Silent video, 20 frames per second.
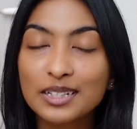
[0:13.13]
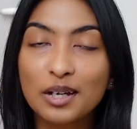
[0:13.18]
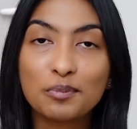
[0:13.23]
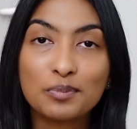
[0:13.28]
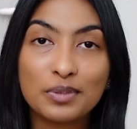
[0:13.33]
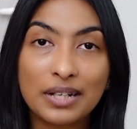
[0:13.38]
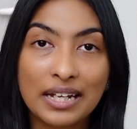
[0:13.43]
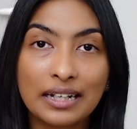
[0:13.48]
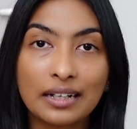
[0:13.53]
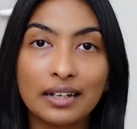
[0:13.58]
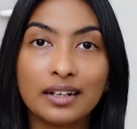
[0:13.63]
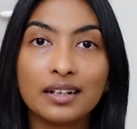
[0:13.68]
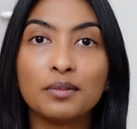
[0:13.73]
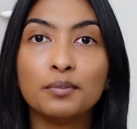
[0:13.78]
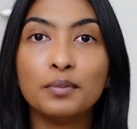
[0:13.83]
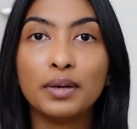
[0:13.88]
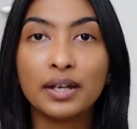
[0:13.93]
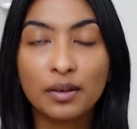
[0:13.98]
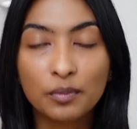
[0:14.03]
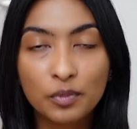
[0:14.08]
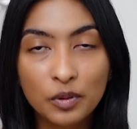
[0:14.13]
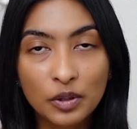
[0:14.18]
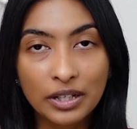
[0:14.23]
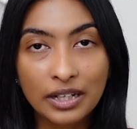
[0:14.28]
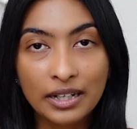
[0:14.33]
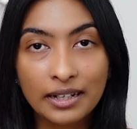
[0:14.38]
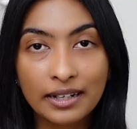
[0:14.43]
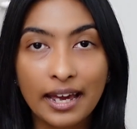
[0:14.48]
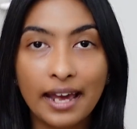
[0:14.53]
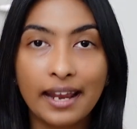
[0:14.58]
updated makeup
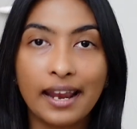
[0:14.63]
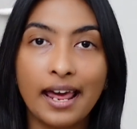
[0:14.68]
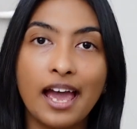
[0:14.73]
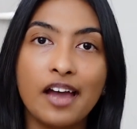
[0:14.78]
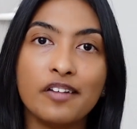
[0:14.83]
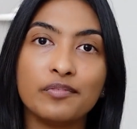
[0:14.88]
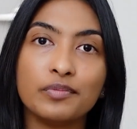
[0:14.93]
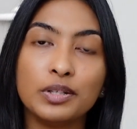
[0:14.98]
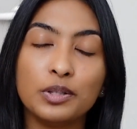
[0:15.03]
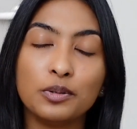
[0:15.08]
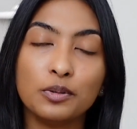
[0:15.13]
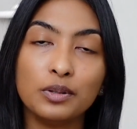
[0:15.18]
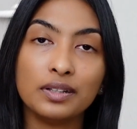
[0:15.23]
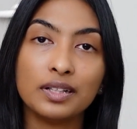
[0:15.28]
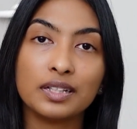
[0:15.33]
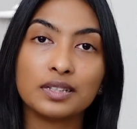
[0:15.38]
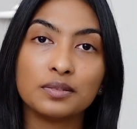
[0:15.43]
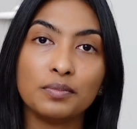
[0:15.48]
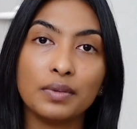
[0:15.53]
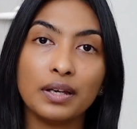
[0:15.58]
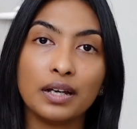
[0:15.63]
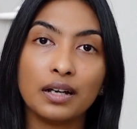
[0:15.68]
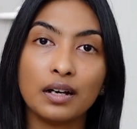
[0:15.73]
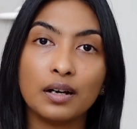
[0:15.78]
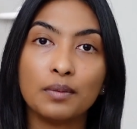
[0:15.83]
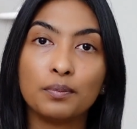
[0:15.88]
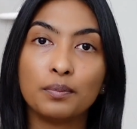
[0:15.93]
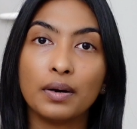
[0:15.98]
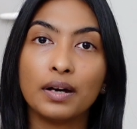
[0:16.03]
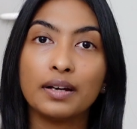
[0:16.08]
routine, and I have been doing this
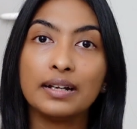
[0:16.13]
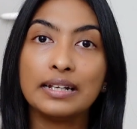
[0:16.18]
makeup